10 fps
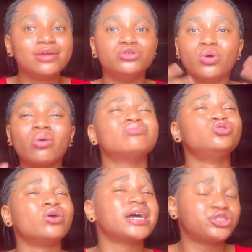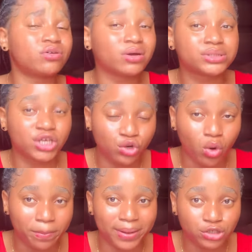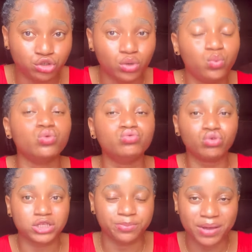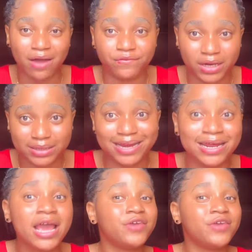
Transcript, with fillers: You know, your natural skin complexion will not be affected